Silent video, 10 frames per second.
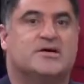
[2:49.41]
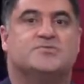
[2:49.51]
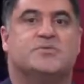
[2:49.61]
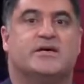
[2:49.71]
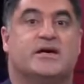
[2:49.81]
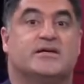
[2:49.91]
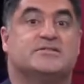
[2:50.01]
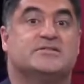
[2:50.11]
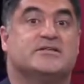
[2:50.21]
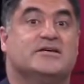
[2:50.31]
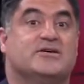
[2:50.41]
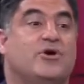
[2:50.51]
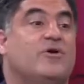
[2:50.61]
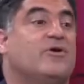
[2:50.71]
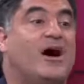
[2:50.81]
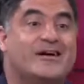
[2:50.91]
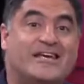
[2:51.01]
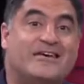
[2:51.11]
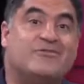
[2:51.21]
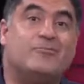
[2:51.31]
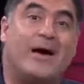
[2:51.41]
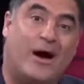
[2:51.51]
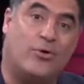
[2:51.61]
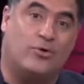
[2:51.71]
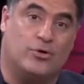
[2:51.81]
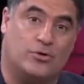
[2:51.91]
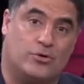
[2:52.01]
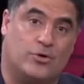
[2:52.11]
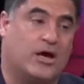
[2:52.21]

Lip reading: is because you have uneven power.